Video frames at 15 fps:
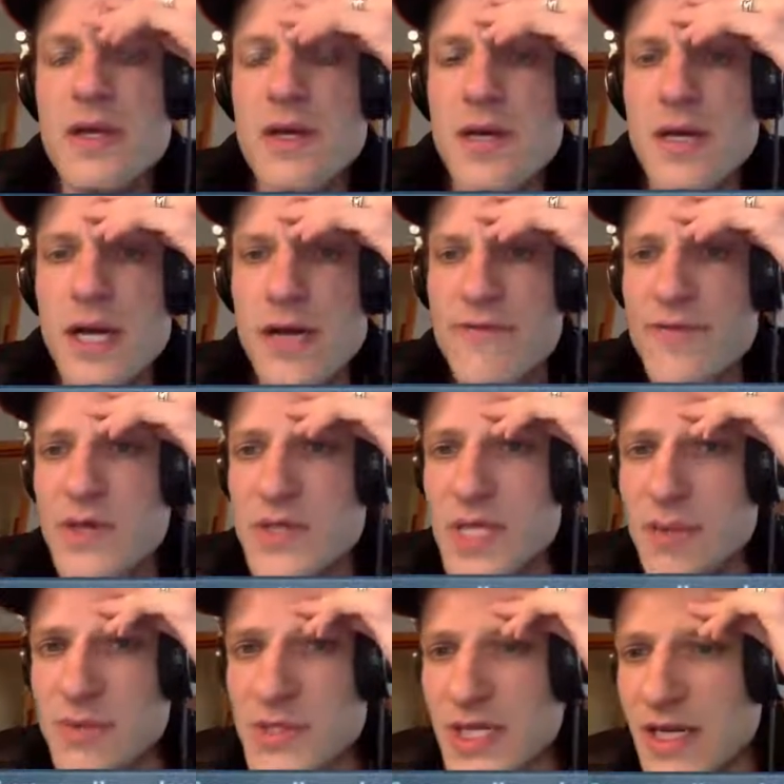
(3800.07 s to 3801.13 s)
It feels
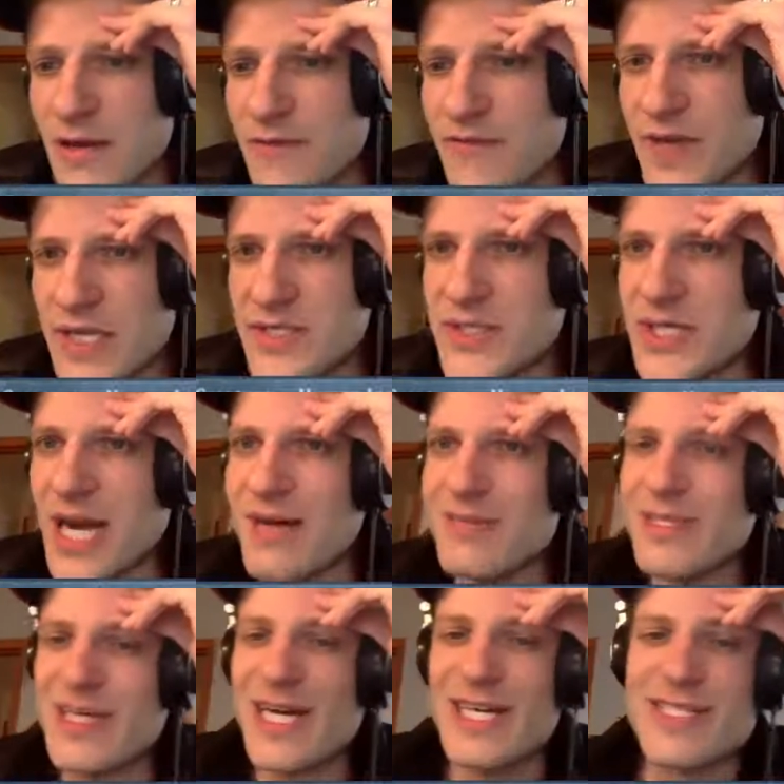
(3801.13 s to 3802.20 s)
almost like a fixed
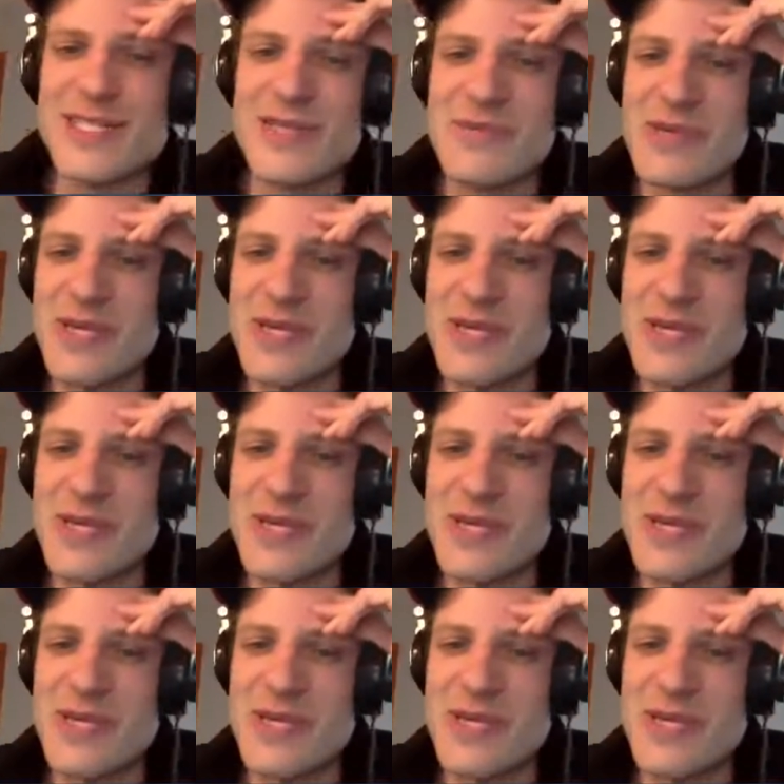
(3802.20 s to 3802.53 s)
Goblin Guide to me.